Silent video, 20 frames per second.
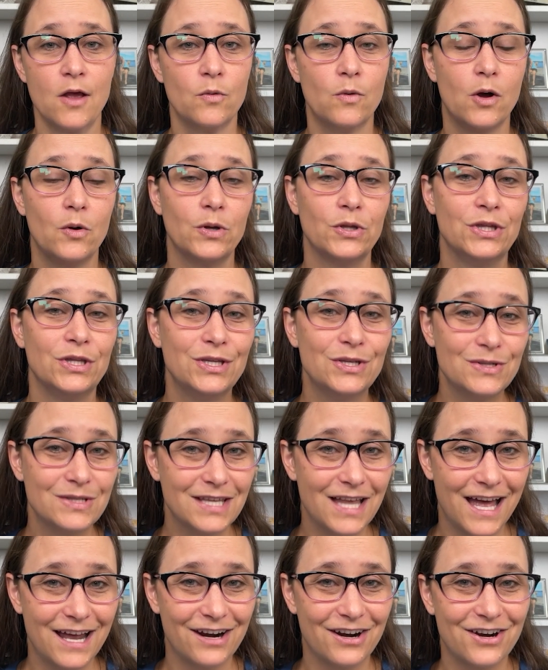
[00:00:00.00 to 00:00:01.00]
Well, with
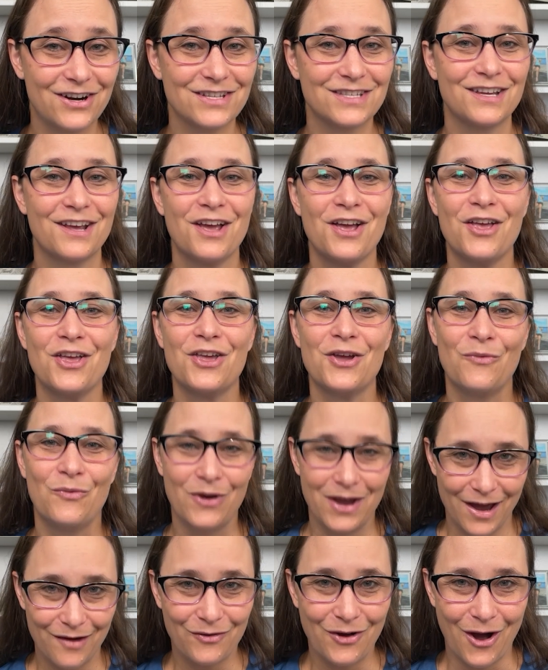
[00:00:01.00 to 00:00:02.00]
newsletters,
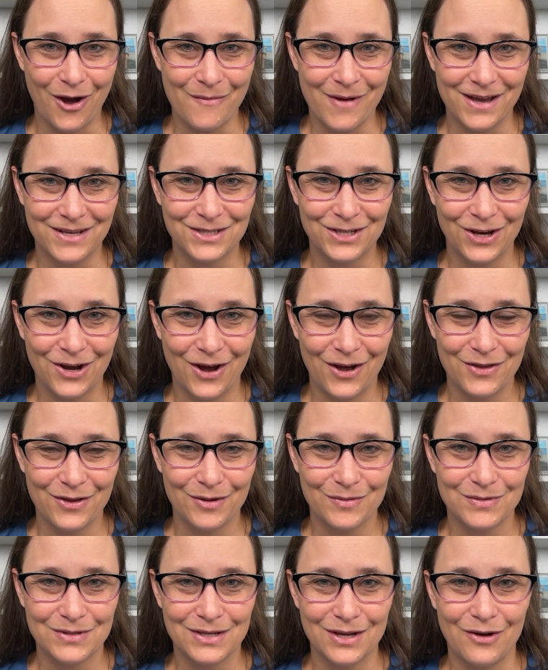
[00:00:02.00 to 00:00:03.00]
we have commenting on
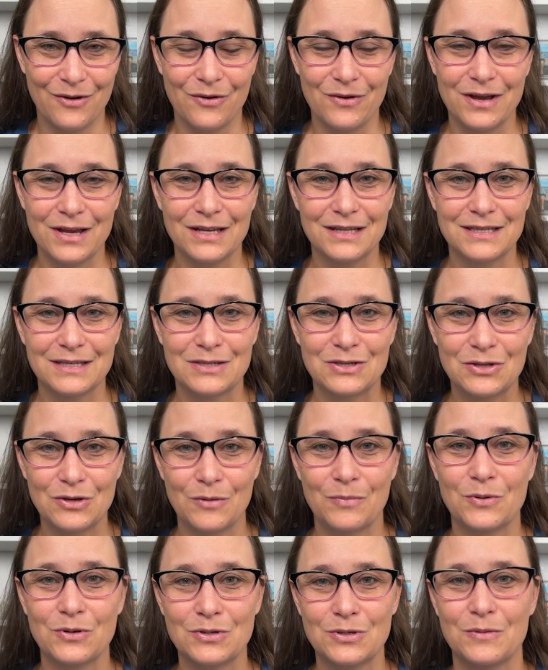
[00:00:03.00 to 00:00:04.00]
them. So it's
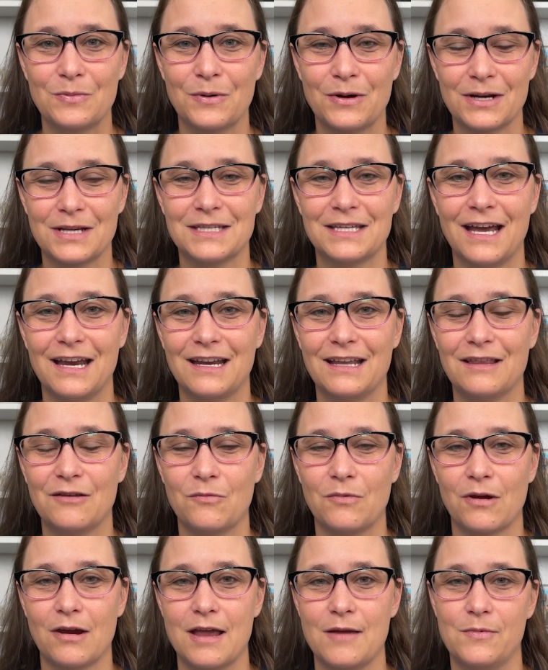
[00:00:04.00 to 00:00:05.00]
super, super exciting that
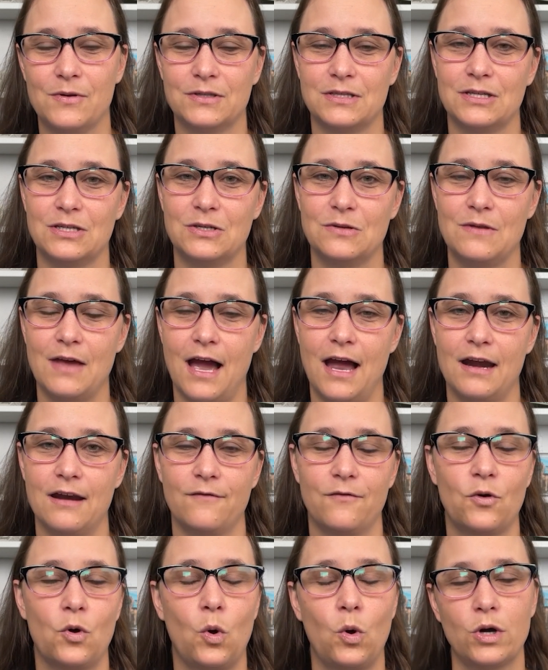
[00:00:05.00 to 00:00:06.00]
we're able to do that. And
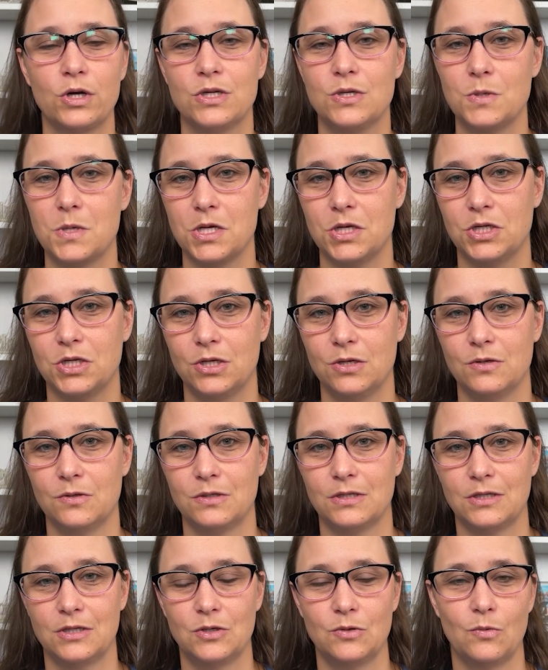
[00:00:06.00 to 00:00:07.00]
of course, you can
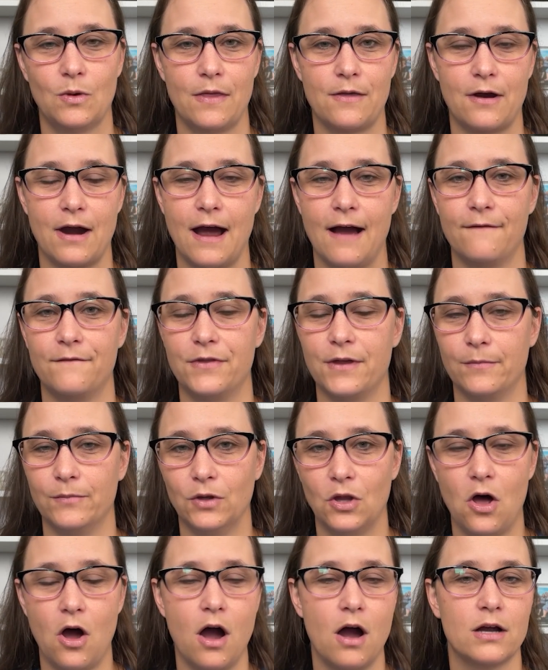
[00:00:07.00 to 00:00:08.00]
choose to whether have
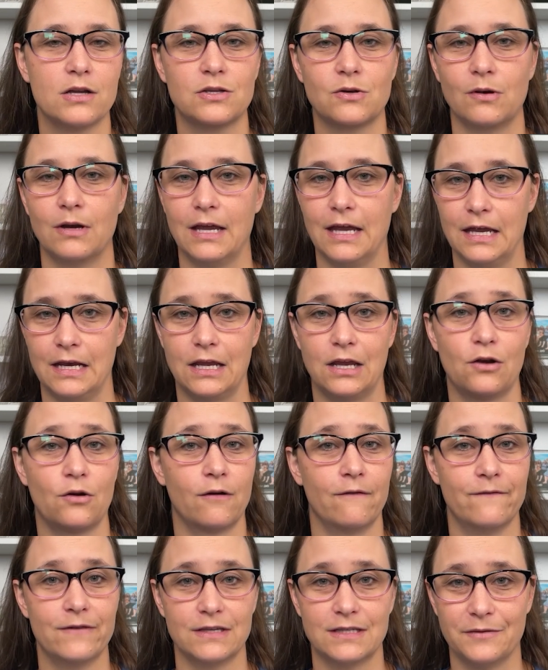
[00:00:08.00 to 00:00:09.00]
them locked or hidden
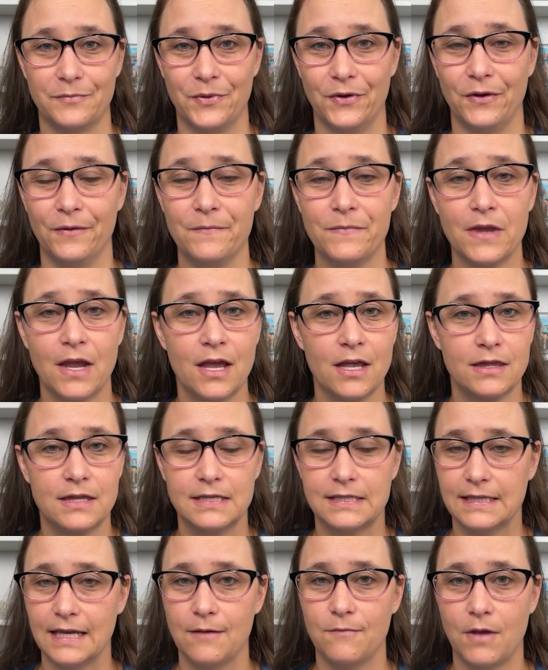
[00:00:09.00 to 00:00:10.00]
or visible,
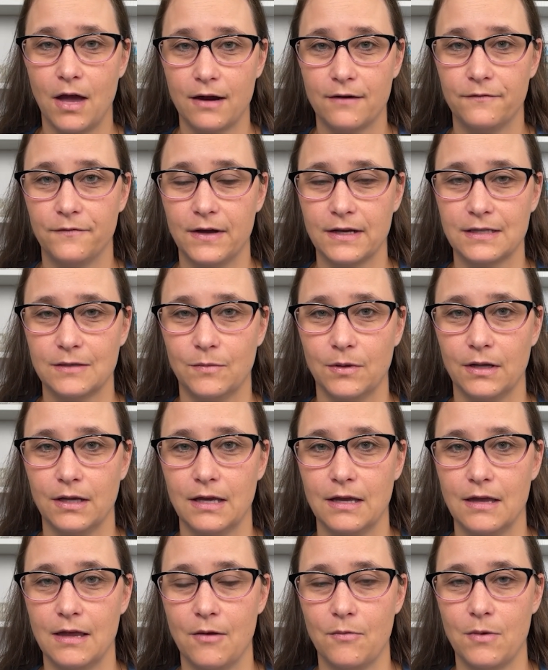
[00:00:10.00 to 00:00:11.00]
the same kind of
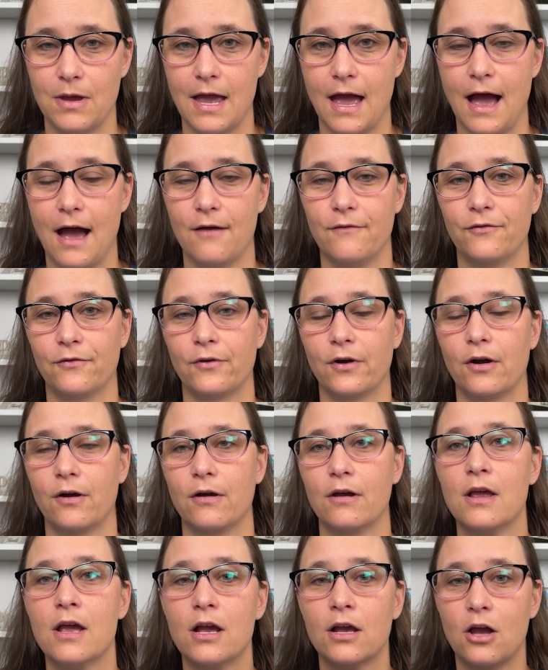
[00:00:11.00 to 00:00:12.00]
flexibility that we have
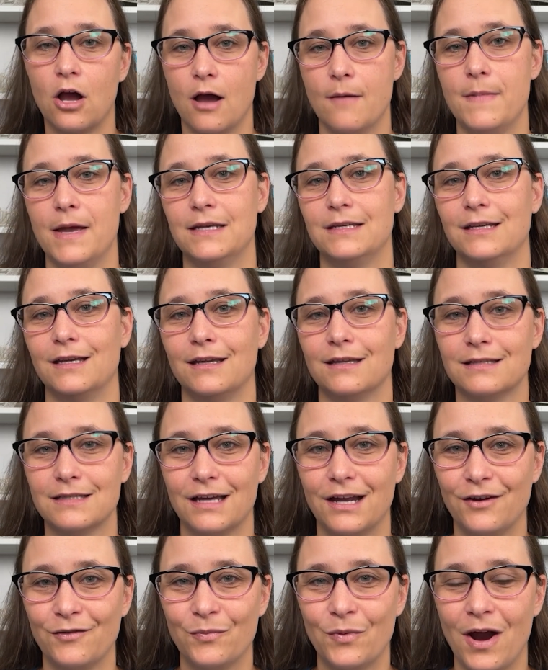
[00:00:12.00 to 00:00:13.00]
for commenting
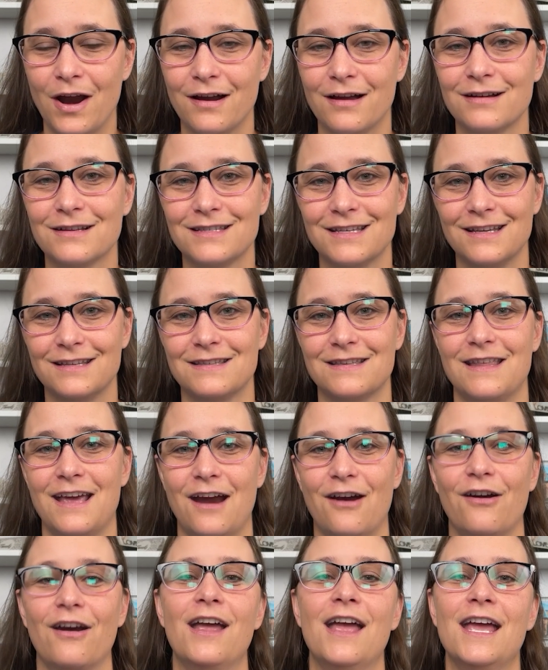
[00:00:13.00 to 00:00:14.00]
inside of products. It's
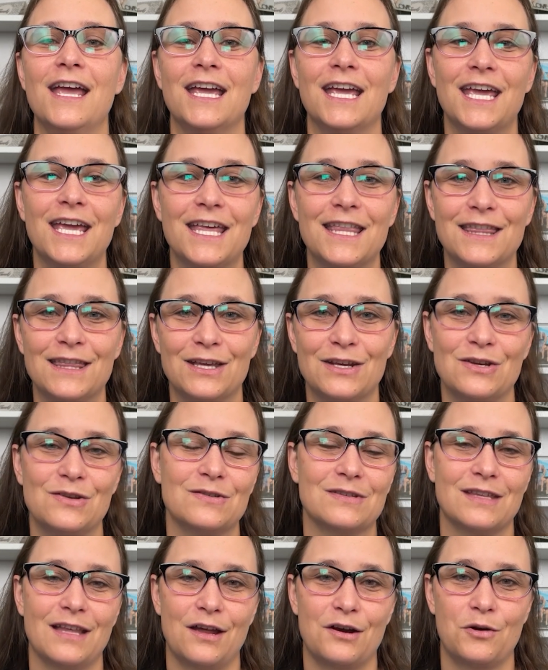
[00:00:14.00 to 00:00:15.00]
there in the
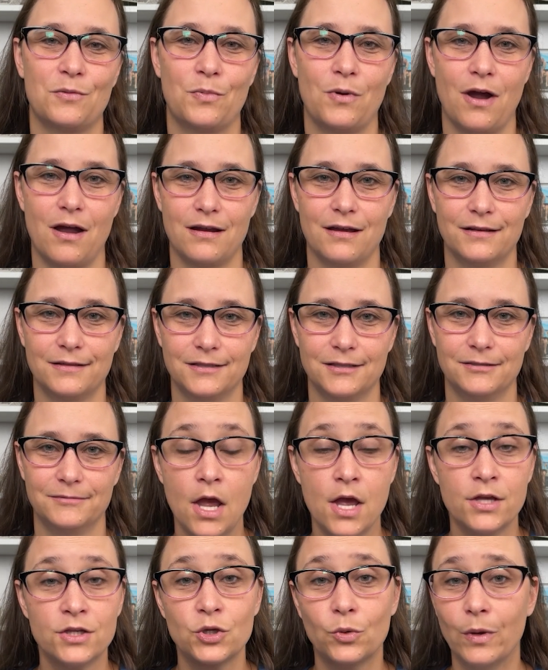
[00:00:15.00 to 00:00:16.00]
newsletter product.
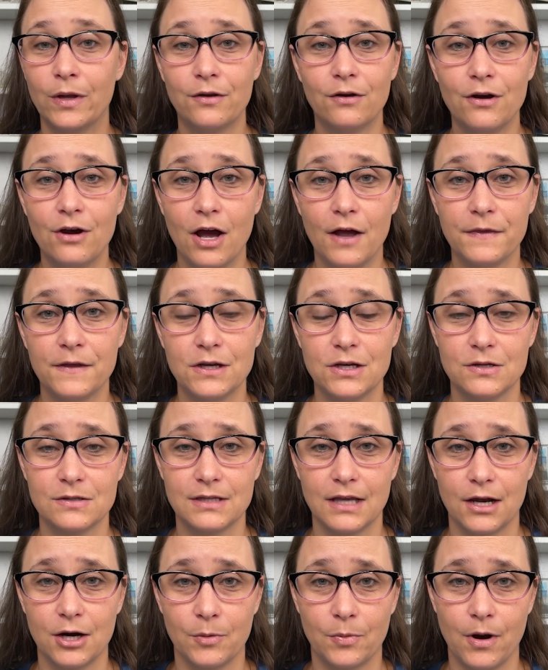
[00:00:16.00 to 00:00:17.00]
So whether or not the
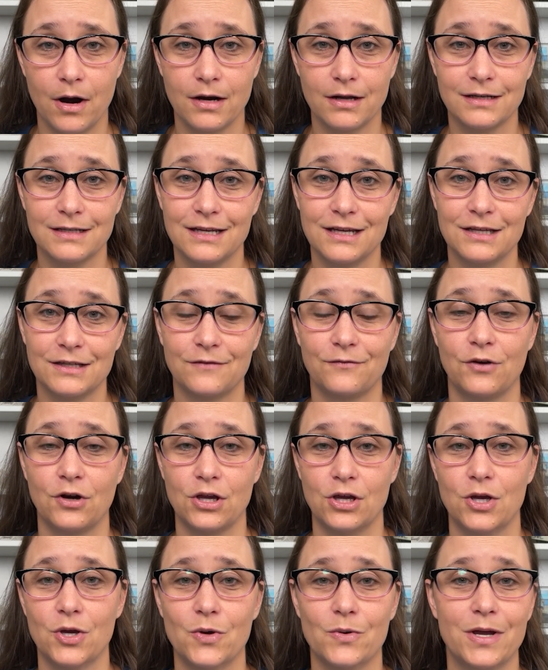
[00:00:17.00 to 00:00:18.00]
newsletter product is for
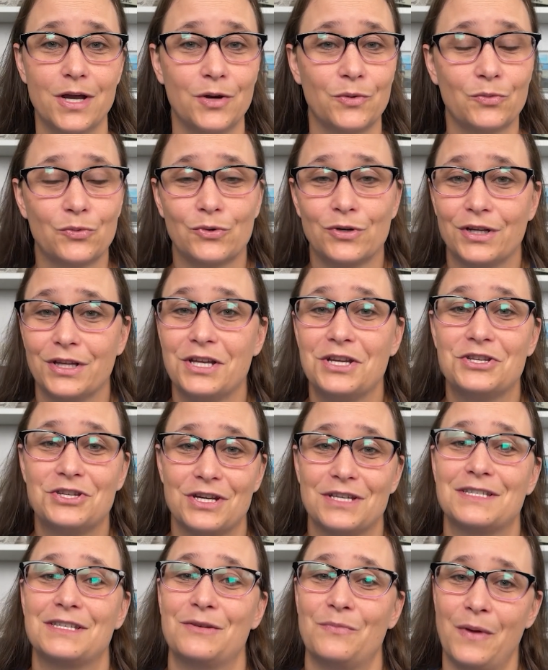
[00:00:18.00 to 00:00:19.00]
you, it really
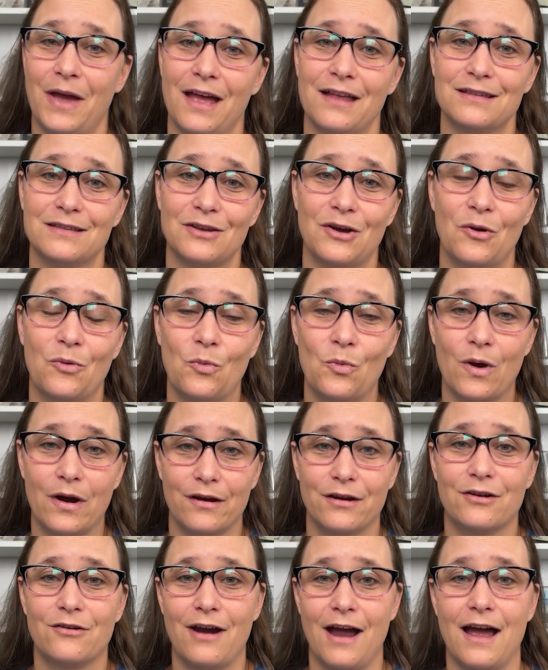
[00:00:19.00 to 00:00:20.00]
just depends on where
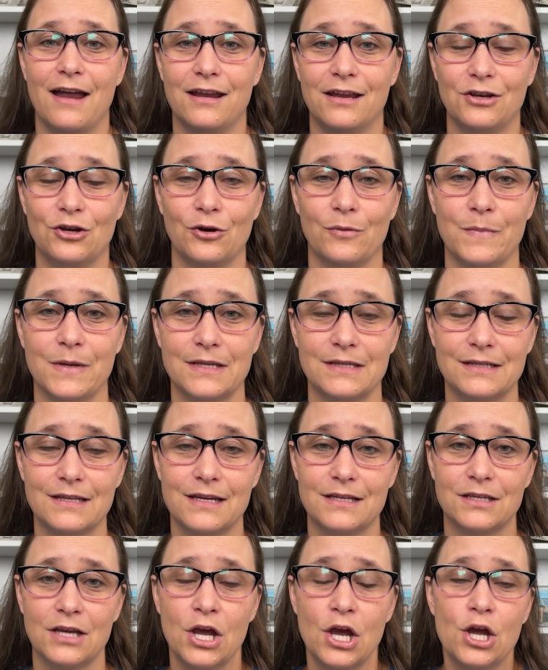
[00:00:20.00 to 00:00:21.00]
you're at in your
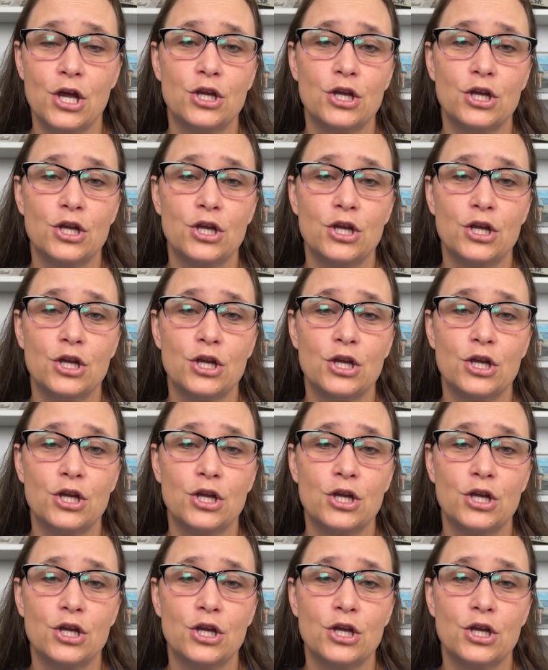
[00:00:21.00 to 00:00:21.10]
business.